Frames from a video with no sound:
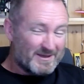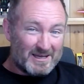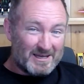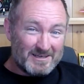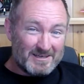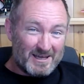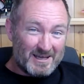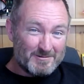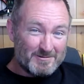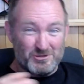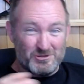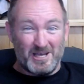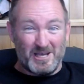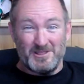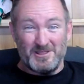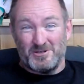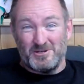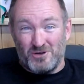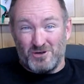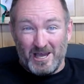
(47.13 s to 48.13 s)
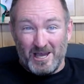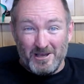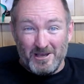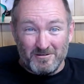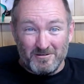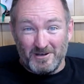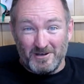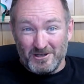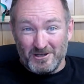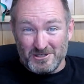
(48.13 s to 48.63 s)
I tried the
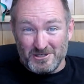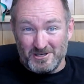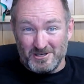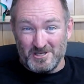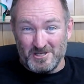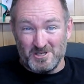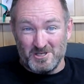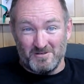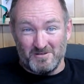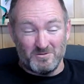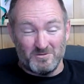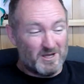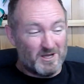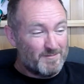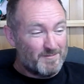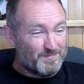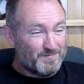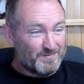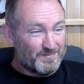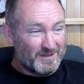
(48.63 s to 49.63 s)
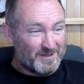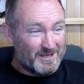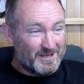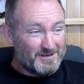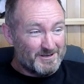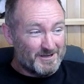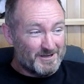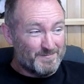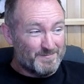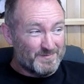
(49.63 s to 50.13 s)
trial version of the software,
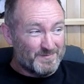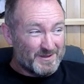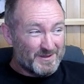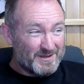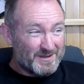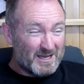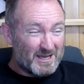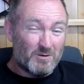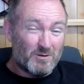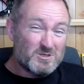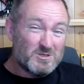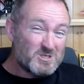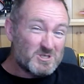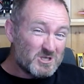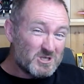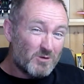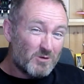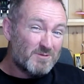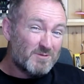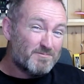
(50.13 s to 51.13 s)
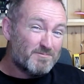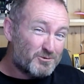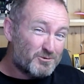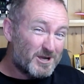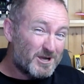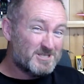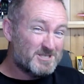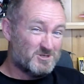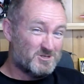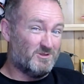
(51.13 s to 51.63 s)
and I was so
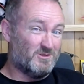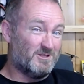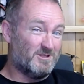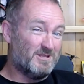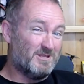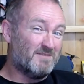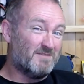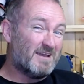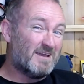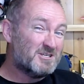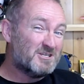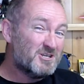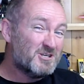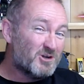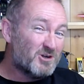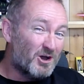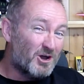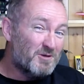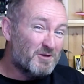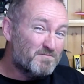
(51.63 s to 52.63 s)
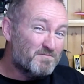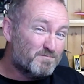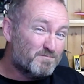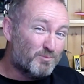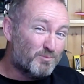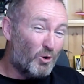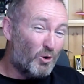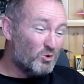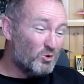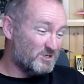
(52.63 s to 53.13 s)
impressed with it that I've actually gone and
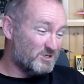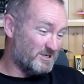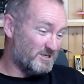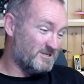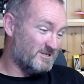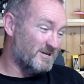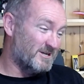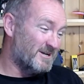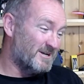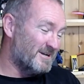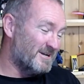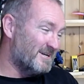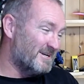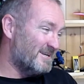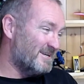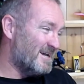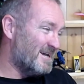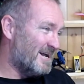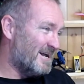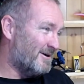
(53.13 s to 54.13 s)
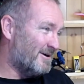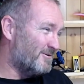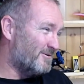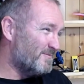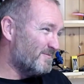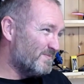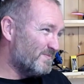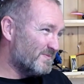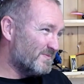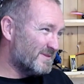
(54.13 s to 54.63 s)
bought it. Now,
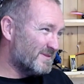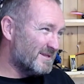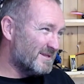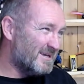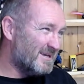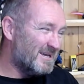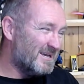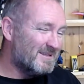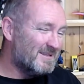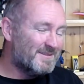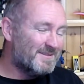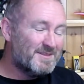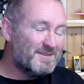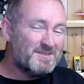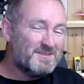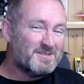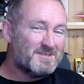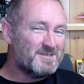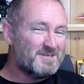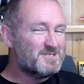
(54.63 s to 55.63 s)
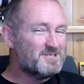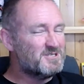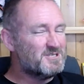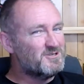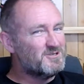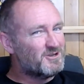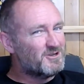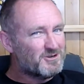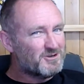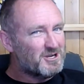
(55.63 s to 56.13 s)
this is
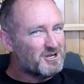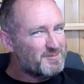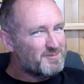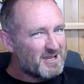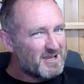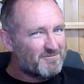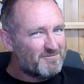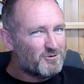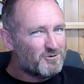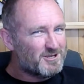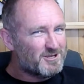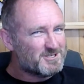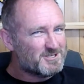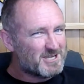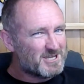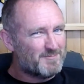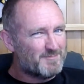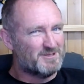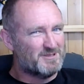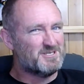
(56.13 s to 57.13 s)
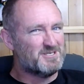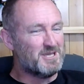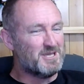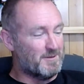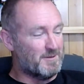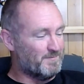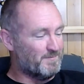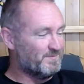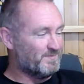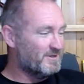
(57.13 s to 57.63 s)
not going to be everyone's cup of
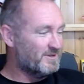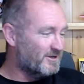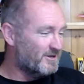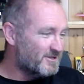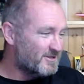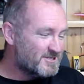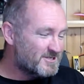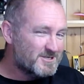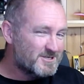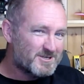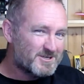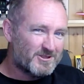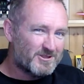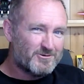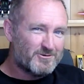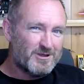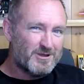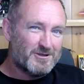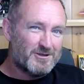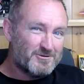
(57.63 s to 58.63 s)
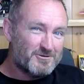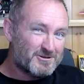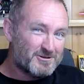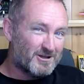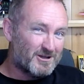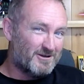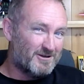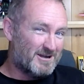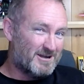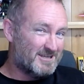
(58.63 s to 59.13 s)
tea. You know, this is a $300
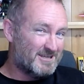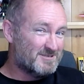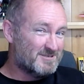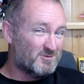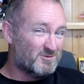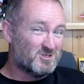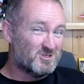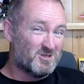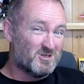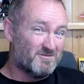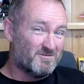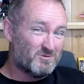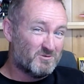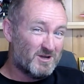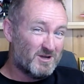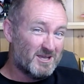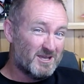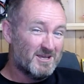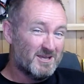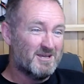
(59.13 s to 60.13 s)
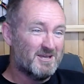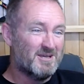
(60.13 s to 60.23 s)
item of software,